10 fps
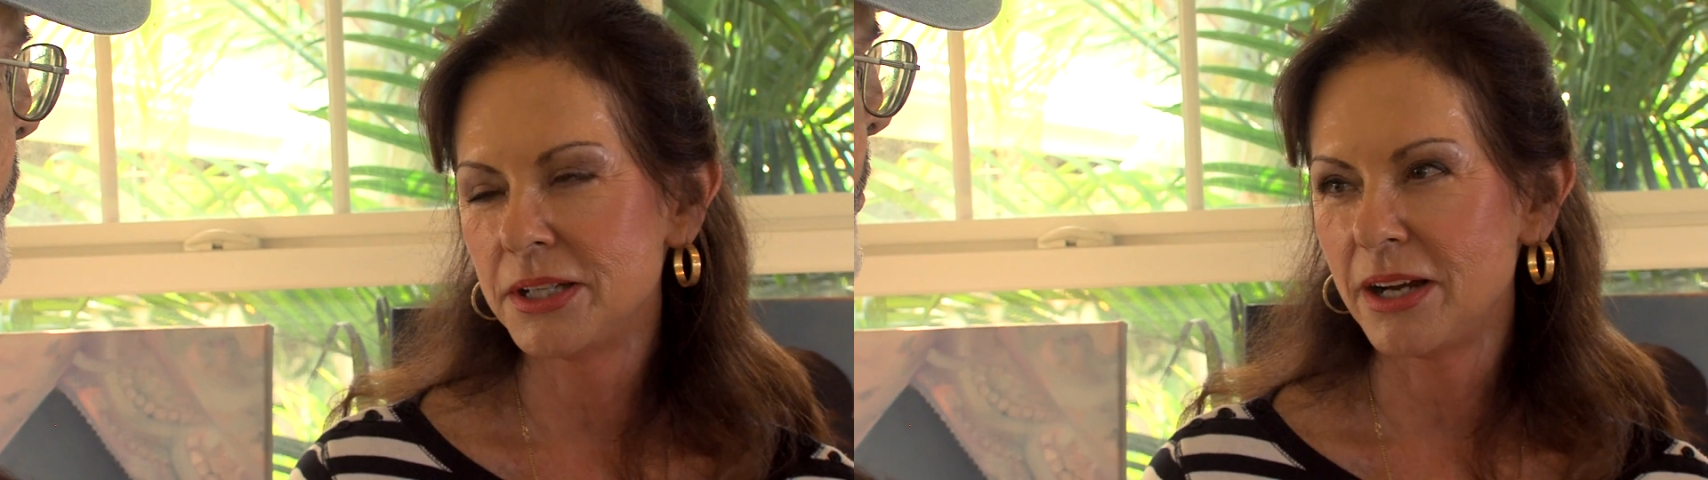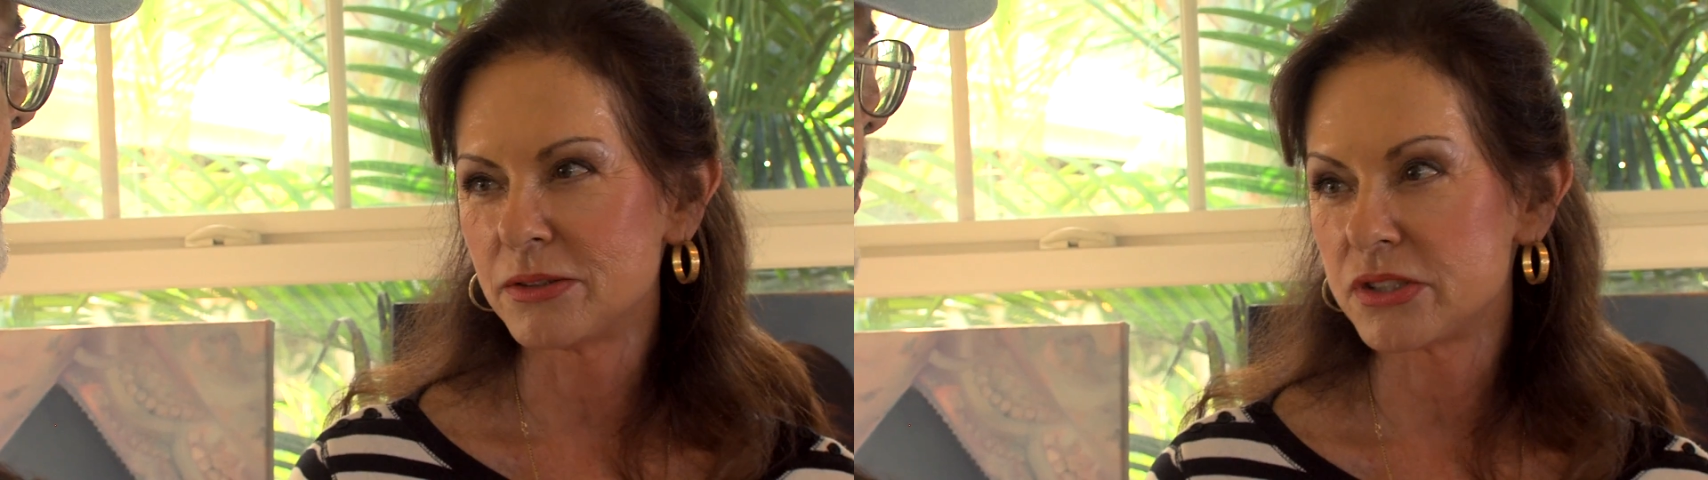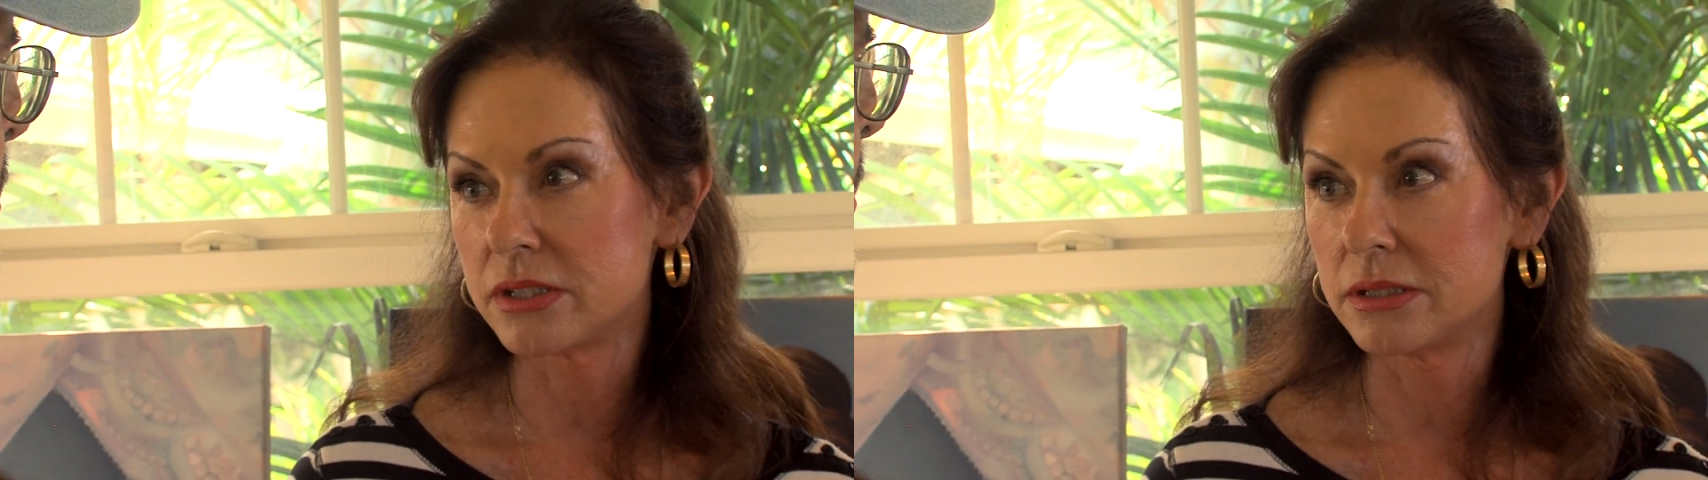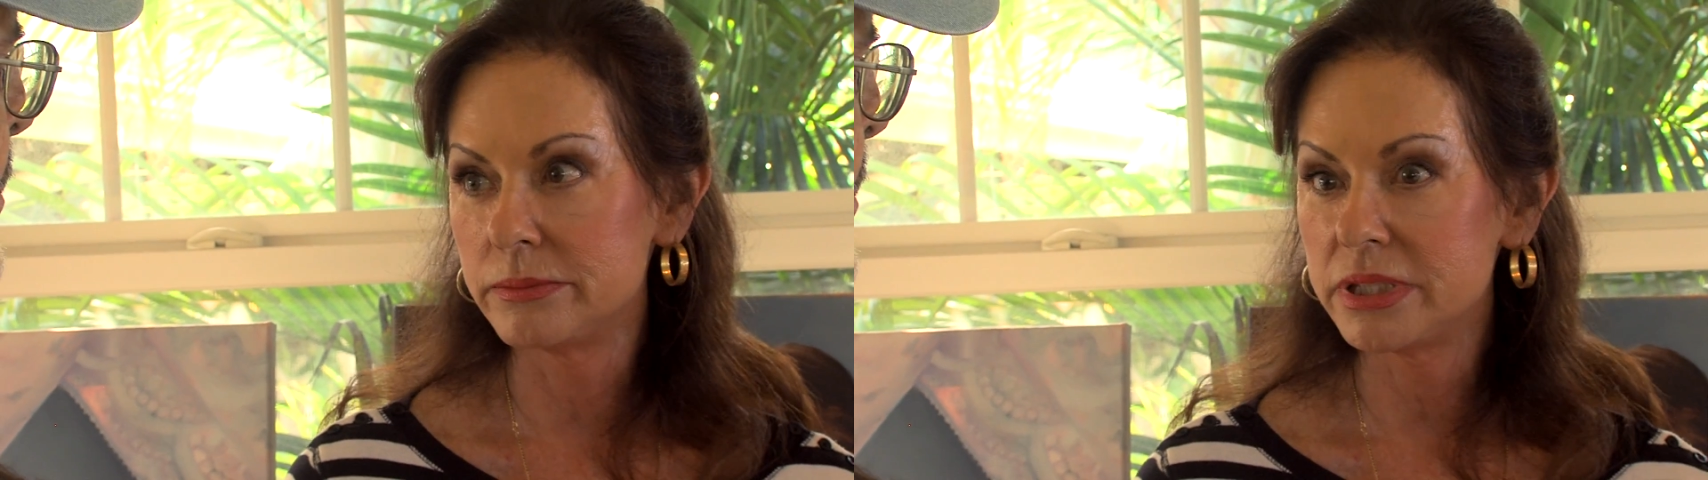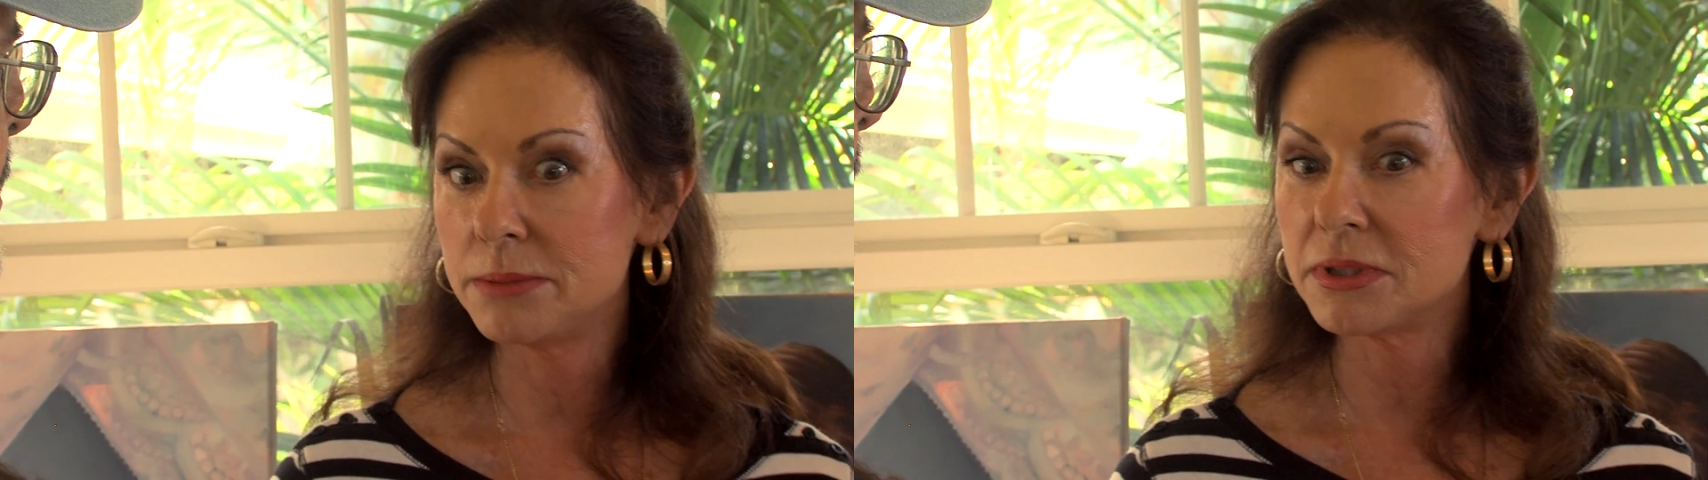how
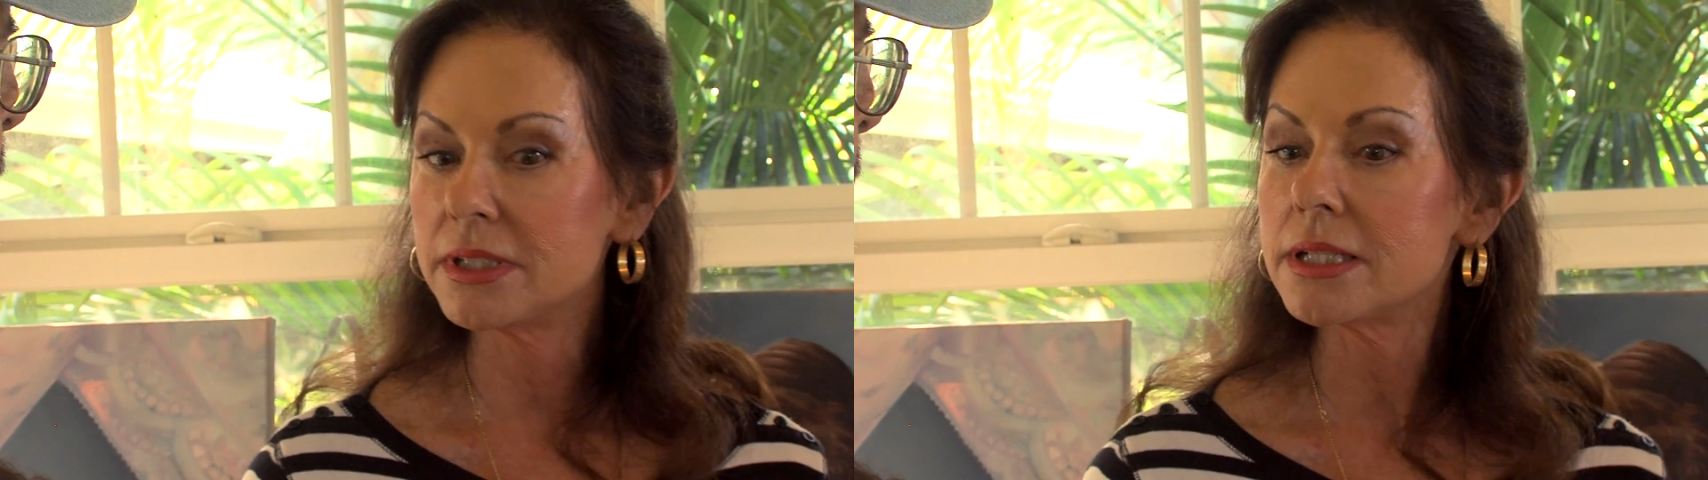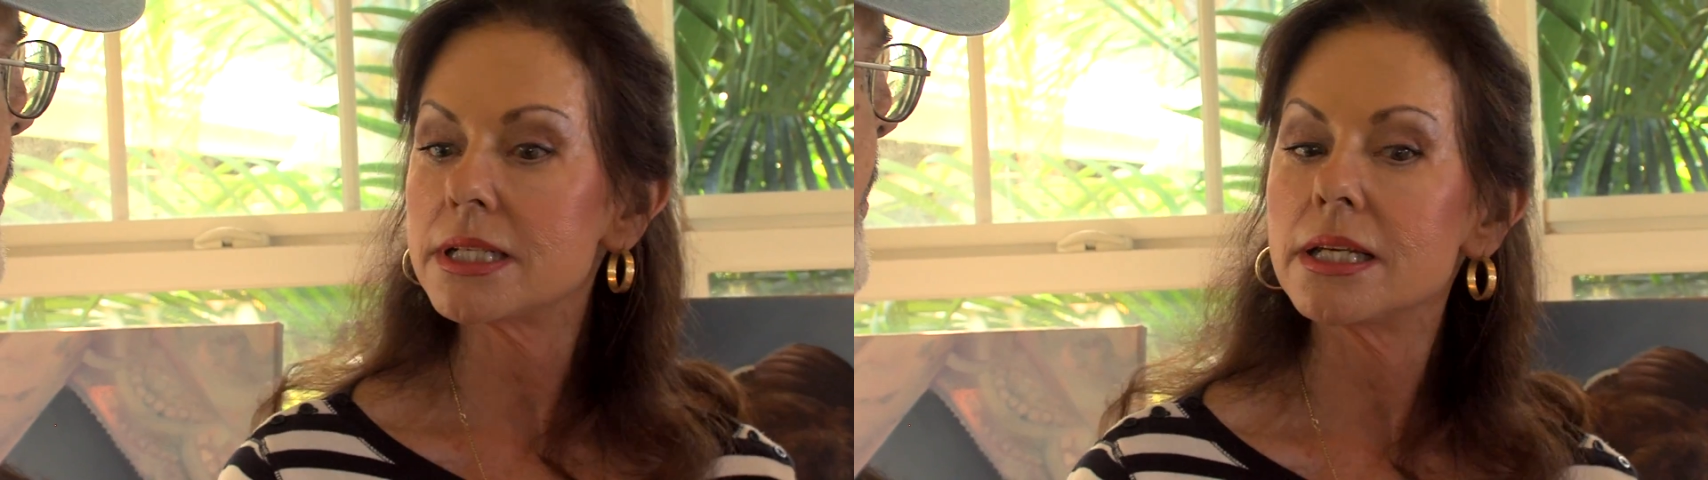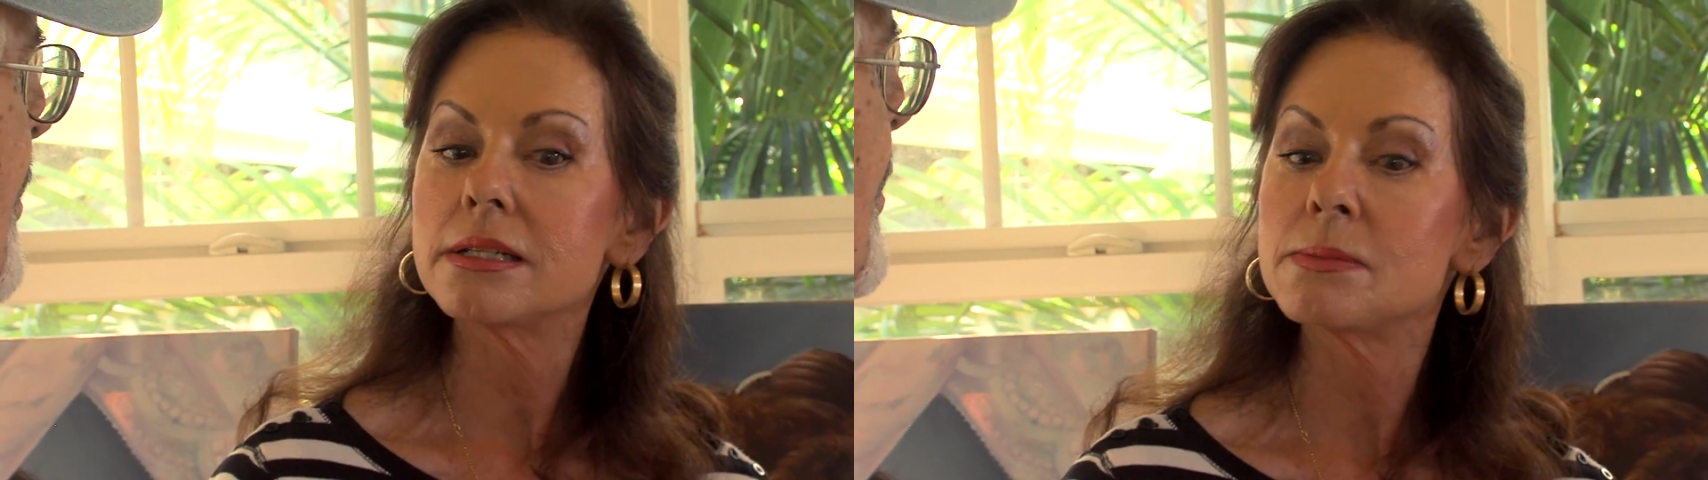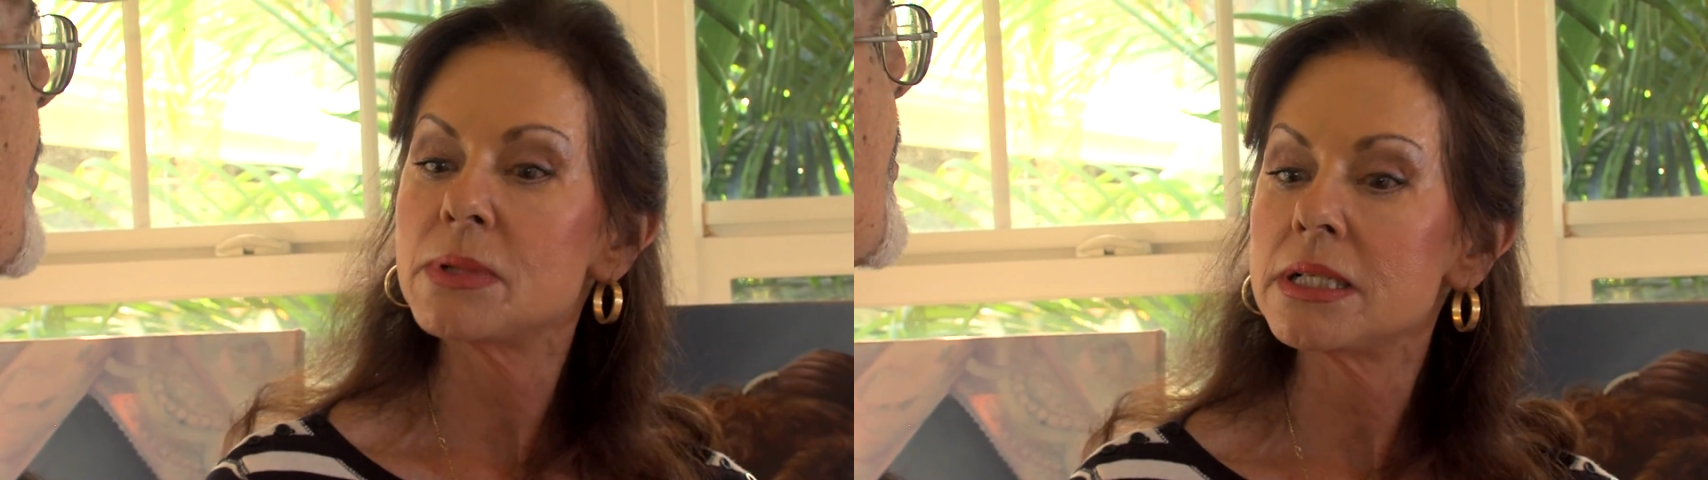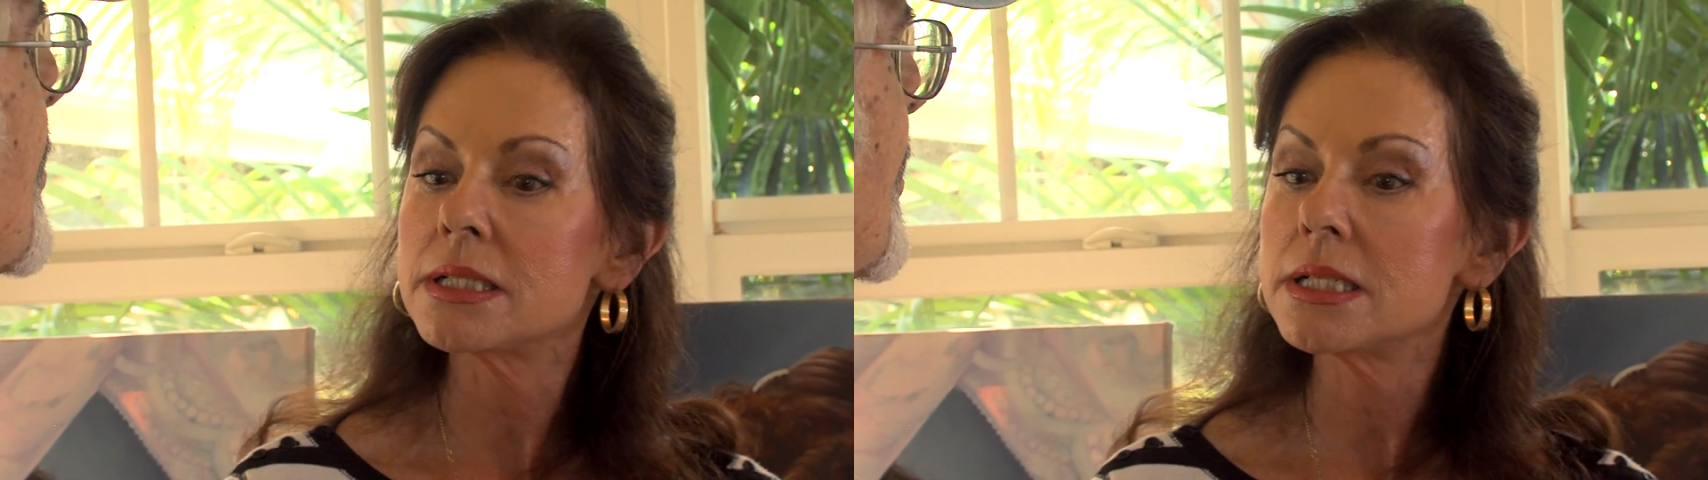some people, not to get into
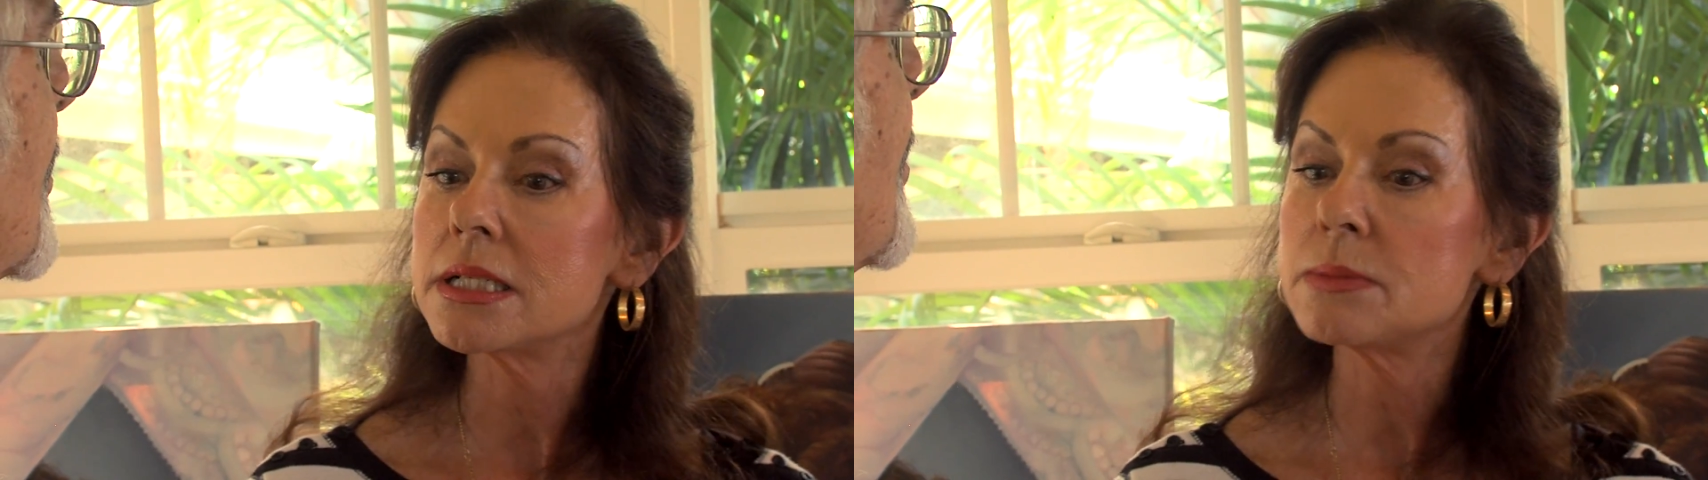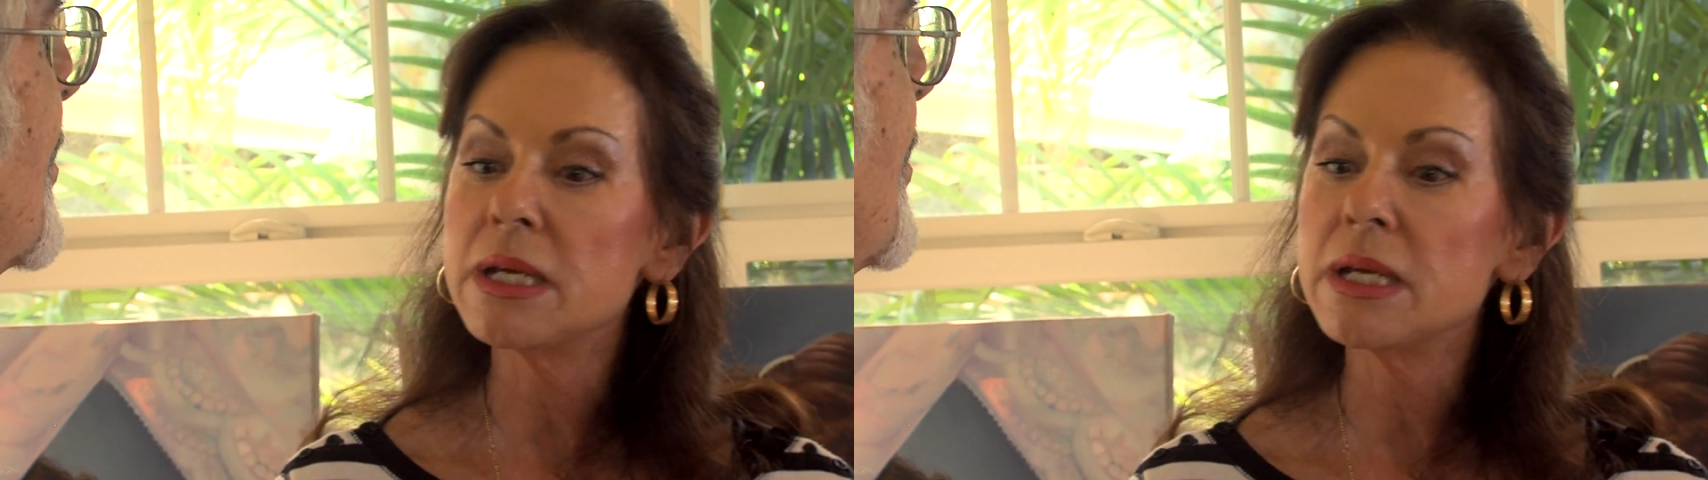politics,